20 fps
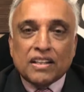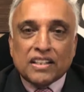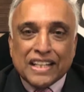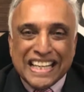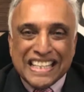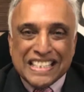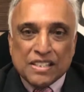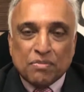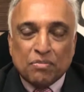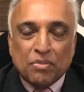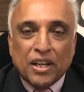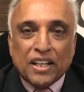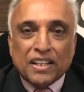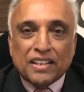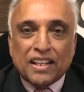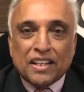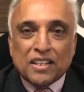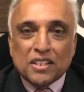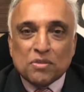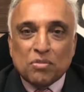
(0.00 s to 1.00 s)
test
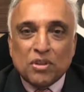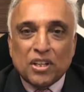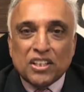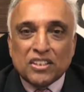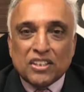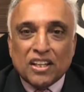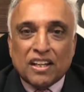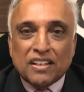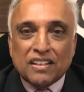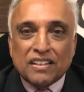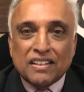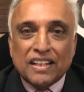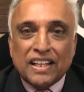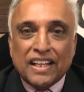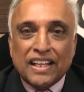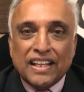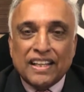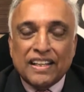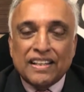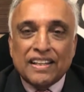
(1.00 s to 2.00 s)
bed that is being done
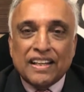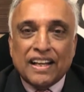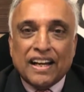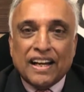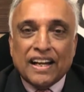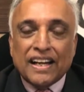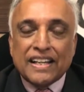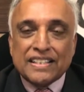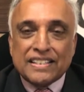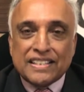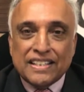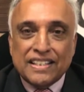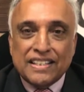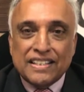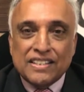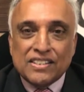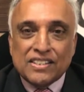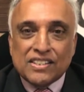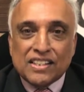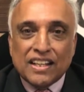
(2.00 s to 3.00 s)
in
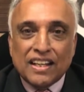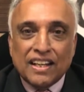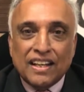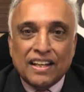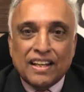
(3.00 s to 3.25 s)
IITs,